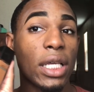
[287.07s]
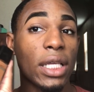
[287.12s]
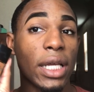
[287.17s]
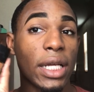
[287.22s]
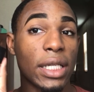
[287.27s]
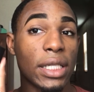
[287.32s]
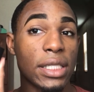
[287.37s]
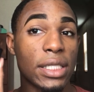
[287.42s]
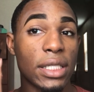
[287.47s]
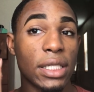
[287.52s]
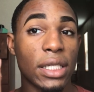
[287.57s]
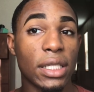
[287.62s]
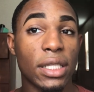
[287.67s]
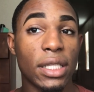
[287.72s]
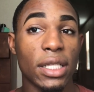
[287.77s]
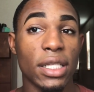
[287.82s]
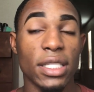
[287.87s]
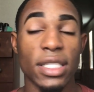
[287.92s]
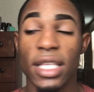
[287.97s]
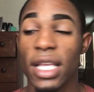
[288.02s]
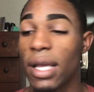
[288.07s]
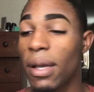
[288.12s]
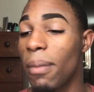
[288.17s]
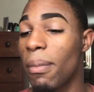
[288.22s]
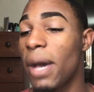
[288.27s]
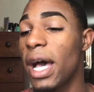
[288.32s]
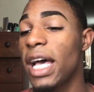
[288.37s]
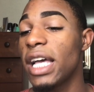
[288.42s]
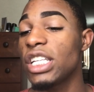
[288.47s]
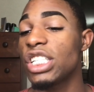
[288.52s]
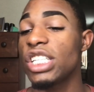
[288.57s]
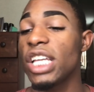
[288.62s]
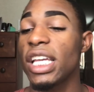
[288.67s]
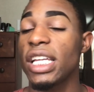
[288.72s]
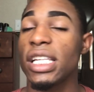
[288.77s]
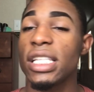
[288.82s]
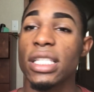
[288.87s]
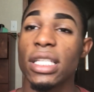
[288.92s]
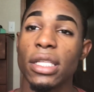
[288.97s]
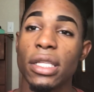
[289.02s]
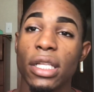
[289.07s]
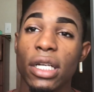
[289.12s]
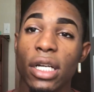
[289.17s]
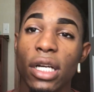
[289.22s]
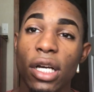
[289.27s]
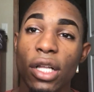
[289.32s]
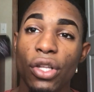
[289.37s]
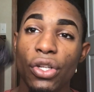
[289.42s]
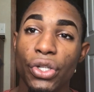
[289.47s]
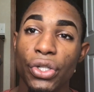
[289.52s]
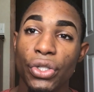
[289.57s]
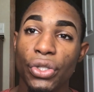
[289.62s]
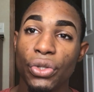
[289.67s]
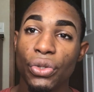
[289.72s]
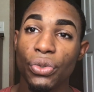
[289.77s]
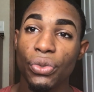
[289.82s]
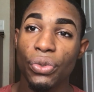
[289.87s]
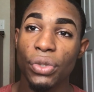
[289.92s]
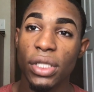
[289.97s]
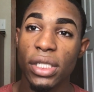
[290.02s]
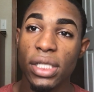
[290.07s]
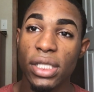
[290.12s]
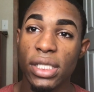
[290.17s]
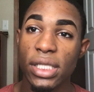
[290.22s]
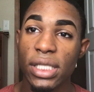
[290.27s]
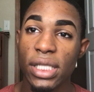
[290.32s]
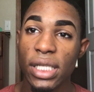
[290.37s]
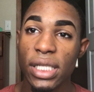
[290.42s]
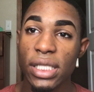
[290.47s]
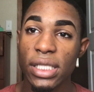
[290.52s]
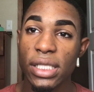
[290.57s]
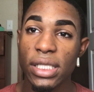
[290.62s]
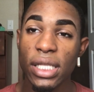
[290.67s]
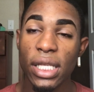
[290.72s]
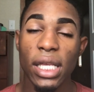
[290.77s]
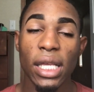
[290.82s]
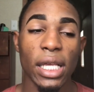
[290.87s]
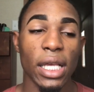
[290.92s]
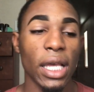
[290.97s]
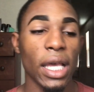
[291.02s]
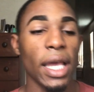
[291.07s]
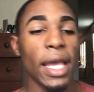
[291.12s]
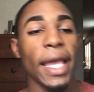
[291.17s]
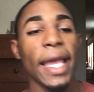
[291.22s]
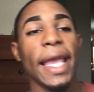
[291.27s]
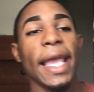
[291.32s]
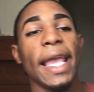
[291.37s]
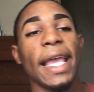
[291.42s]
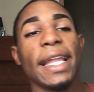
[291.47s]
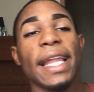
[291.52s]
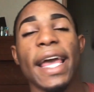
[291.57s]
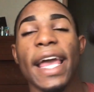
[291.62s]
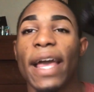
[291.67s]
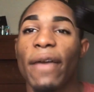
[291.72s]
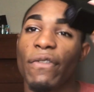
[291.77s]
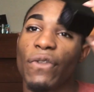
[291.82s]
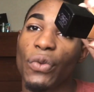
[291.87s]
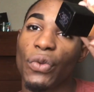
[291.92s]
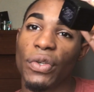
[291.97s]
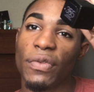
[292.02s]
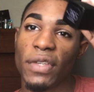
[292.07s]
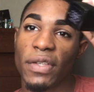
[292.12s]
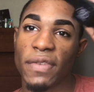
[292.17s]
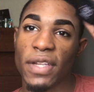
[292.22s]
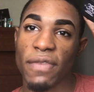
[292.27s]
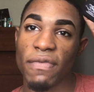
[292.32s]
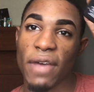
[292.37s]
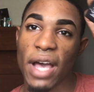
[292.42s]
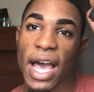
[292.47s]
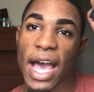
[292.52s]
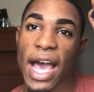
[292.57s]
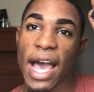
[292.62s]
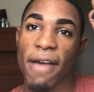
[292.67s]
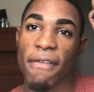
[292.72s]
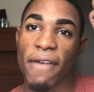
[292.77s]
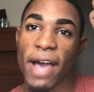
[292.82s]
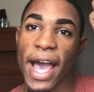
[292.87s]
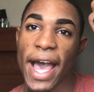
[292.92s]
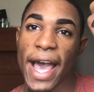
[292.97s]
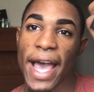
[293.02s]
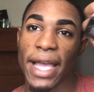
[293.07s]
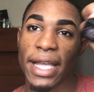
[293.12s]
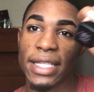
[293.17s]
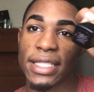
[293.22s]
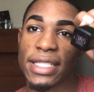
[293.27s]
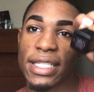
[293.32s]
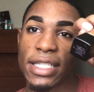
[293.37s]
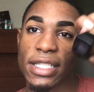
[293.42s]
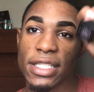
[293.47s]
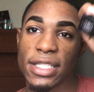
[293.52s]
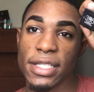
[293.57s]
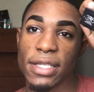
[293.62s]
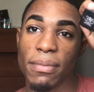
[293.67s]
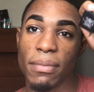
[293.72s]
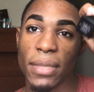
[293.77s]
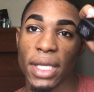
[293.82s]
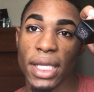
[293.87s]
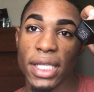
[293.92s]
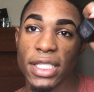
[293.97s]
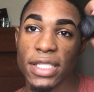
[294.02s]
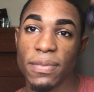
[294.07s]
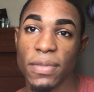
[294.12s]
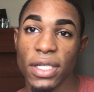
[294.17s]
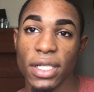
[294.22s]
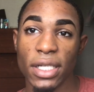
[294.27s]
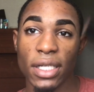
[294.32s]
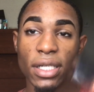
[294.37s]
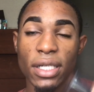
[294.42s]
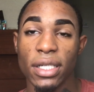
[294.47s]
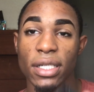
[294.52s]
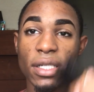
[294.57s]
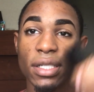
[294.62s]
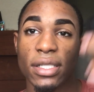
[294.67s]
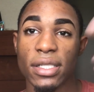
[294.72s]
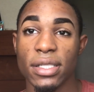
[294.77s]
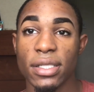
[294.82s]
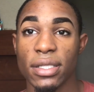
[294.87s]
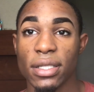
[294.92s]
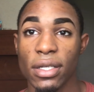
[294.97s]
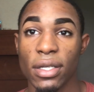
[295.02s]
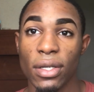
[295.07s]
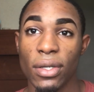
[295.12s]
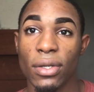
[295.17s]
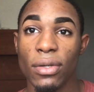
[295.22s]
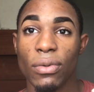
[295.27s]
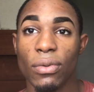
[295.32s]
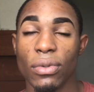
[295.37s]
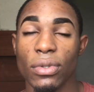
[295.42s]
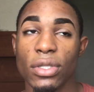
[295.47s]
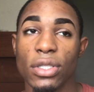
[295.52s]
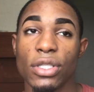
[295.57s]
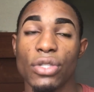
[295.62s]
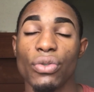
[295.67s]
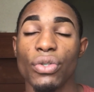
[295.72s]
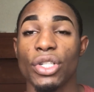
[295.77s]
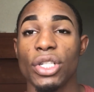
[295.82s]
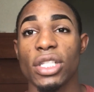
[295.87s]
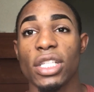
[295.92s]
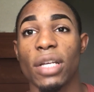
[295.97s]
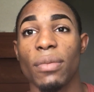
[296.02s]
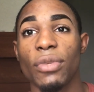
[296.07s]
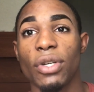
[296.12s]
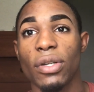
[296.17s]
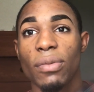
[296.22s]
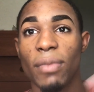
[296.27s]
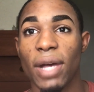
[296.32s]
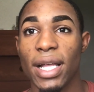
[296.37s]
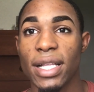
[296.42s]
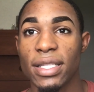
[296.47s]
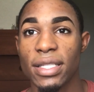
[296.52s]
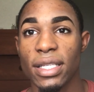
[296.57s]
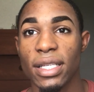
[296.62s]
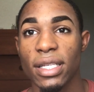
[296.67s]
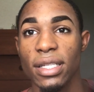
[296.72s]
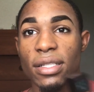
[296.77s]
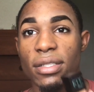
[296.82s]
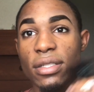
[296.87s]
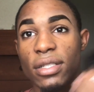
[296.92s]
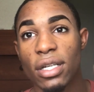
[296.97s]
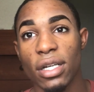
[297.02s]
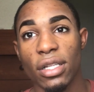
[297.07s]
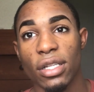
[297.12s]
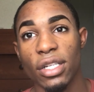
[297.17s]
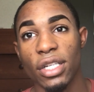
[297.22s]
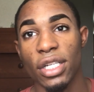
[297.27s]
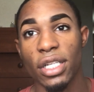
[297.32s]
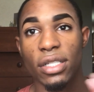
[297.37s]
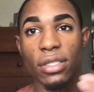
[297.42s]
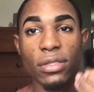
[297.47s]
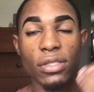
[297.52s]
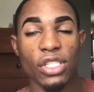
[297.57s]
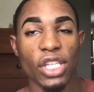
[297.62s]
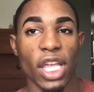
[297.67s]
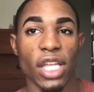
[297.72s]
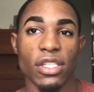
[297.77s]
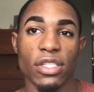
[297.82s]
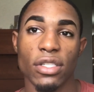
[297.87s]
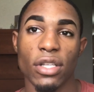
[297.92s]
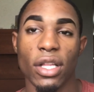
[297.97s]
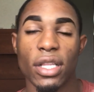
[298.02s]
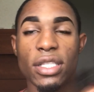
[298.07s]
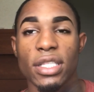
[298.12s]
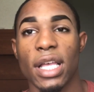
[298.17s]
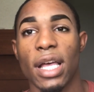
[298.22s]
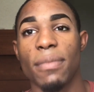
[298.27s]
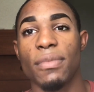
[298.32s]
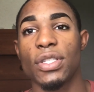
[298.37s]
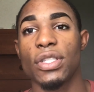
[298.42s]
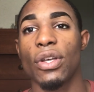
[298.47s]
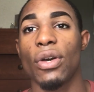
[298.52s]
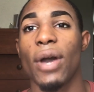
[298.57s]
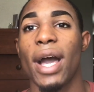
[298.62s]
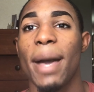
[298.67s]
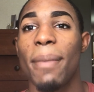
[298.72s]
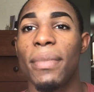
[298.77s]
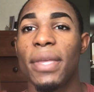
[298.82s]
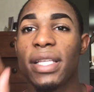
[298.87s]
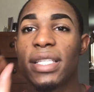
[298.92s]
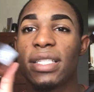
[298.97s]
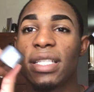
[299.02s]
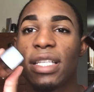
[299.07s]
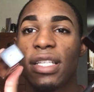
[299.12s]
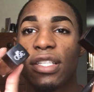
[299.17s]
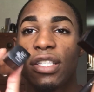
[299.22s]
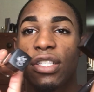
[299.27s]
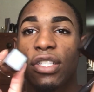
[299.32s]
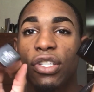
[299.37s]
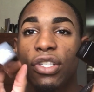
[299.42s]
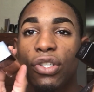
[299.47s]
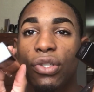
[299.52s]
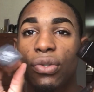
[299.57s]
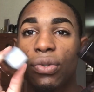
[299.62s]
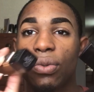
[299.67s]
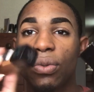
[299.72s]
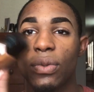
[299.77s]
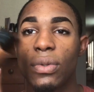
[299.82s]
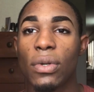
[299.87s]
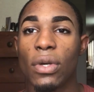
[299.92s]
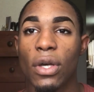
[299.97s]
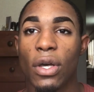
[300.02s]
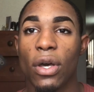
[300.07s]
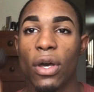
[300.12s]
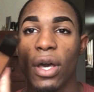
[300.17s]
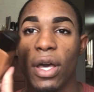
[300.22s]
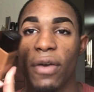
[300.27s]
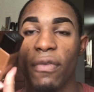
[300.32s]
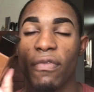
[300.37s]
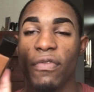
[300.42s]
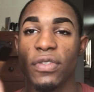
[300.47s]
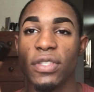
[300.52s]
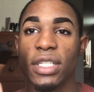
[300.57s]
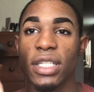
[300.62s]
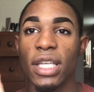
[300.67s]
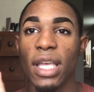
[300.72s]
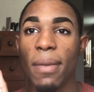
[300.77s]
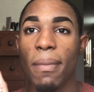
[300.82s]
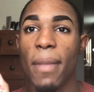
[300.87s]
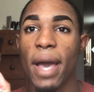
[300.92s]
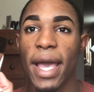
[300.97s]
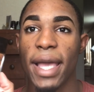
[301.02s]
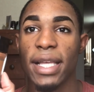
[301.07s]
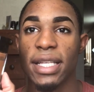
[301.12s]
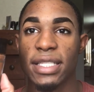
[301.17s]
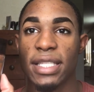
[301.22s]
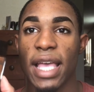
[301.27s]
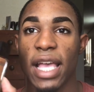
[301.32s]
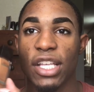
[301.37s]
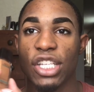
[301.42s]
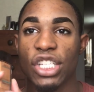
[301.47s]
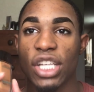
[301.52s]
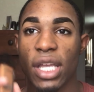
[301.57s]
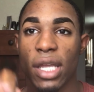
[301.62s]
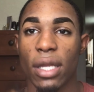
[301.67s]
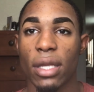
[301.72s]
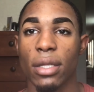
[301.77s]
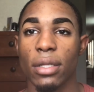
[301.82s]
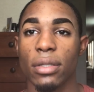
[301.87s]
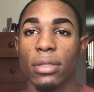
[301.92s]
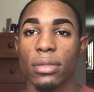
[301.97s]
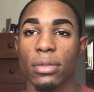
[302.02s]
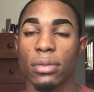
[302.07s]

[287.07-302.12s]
y'all need to get this. And my shade is in the color 360, and I have 355. I tend to mix because during the summer my skin color, it changes all the time. So I mix these two to get my exact shade.